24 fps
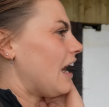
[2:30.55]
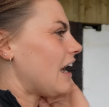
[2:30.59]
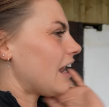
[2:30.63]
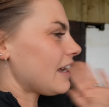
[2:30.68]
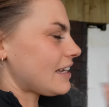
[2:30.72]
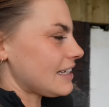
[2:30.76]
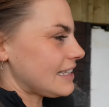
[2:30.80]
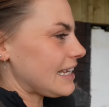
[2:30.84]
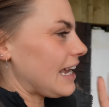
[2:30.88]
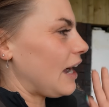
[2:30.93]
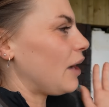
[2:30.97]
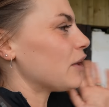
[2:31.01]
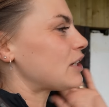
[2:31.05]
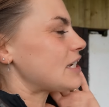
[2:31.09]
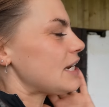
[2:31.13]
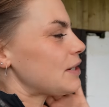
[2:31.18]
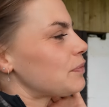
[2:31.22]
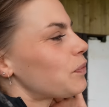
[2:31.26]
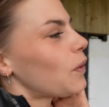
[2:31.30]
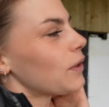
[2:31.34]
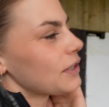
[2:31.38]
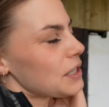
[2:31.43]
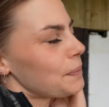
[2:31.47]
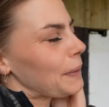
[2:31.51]
Like I say, I
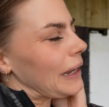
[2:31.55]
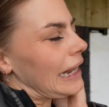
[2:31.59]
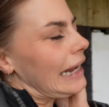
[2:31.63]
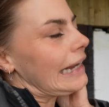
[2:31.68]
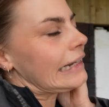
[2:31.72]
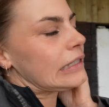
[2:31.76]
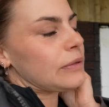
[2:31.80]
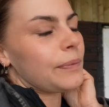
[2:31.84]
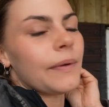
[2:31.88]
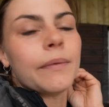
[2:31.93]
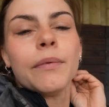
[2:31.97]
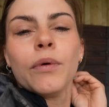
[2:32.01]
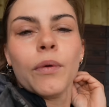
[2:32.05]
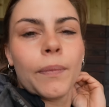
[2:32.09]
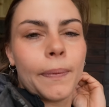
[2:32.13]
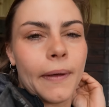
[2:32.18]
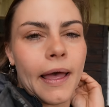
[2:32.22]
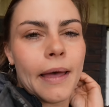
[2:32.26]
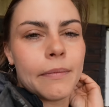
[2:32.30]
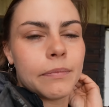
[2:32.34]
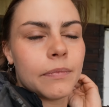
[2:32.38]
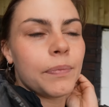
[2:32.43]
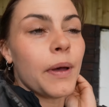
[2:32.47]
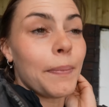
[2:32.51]
did want to be a little bit more
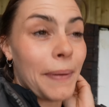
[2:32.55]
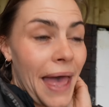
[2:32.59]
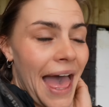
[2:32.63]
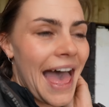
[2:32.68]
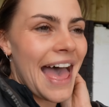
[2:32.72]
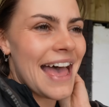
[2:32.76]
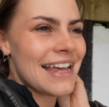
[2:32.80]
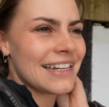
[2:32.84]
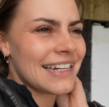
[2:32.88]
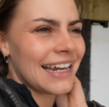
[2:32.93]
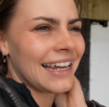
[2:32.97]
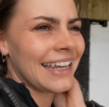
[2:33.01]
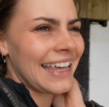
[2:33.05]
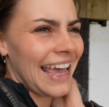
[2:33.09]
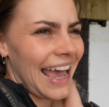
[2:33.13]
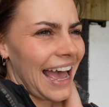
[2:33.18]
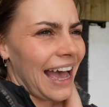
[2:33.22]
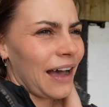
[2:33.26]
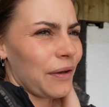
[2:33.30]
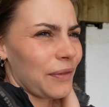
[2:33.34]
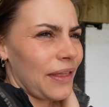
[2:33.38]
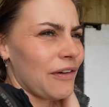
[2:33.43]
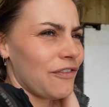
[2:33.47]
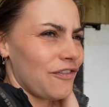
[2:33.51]
prepared and get
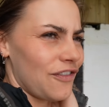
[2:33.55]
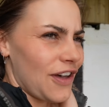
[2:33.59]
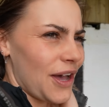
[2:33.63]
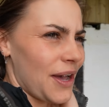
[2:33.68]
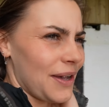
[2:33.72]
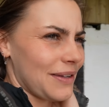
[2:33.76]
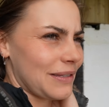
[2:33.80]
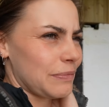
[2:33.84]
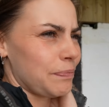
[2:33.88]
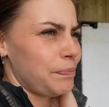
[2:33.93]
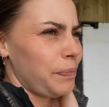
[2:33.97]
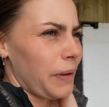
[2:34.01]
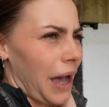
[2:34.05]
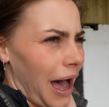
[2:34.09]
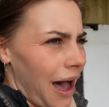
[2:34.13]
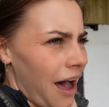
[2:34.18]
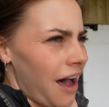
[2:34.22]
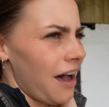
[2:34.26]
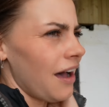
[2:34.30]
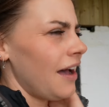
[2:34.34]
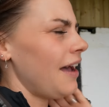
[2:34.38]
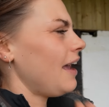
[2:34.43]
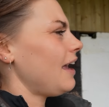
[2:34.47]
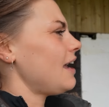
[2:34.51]
out there first,
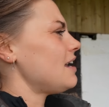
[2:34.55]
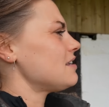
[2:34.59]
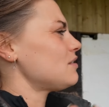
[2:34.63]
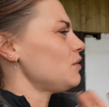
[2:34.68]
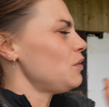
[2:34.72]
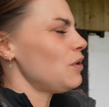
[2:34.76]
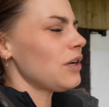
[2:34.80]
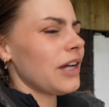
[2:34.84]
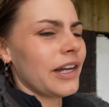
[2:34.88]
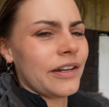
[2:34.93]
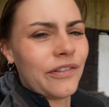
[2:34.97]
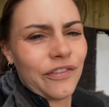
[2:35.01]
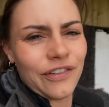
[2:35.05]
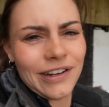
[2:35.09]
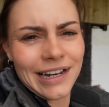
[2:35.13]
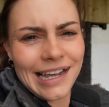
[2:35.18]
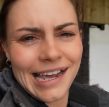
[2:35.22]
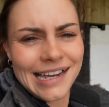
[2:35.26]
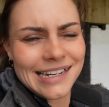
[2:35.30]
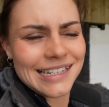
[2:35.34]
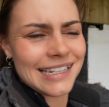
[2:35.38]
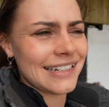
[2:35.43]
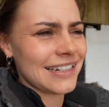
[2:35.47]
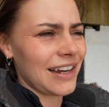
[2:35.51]
but it's all
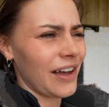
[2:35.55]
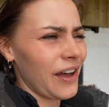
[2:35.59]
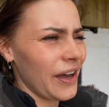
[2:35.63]
unaffiliated.